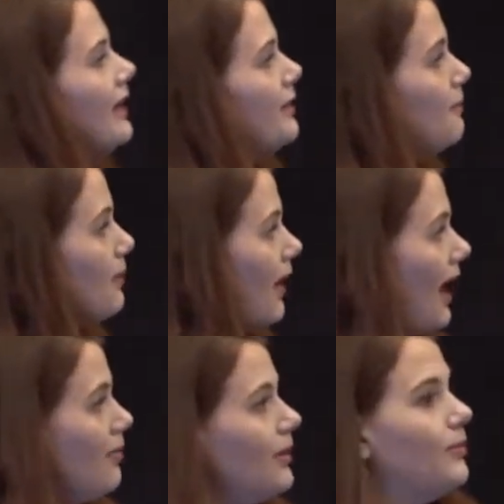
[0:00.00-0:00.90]
the
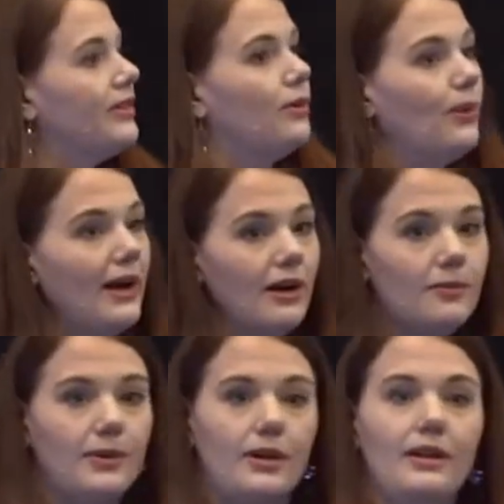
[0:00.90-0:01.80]
problem with a
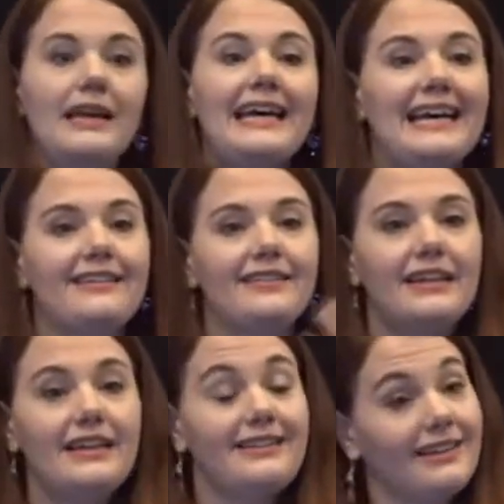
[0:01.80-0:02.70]
wearable is that
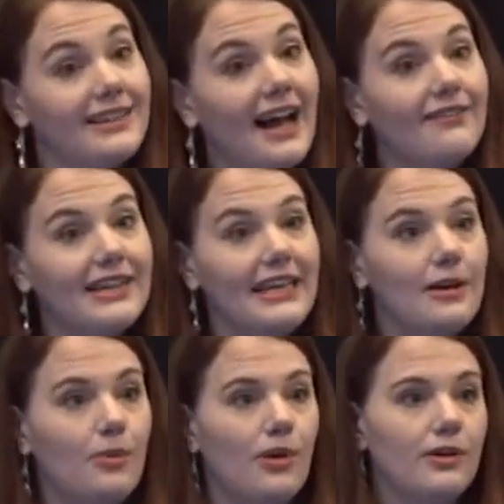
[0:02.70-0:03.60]
it doesn't have a
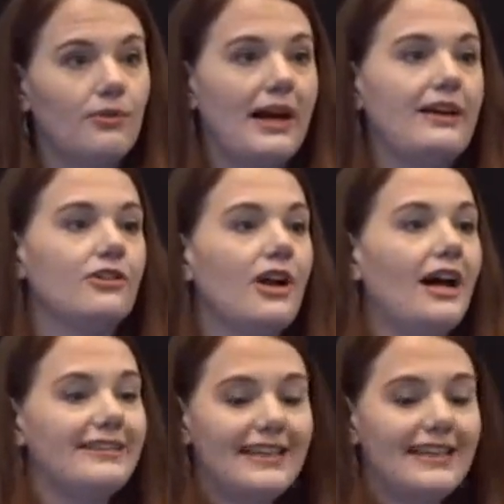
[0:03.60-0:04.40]
keyboard, right? You're not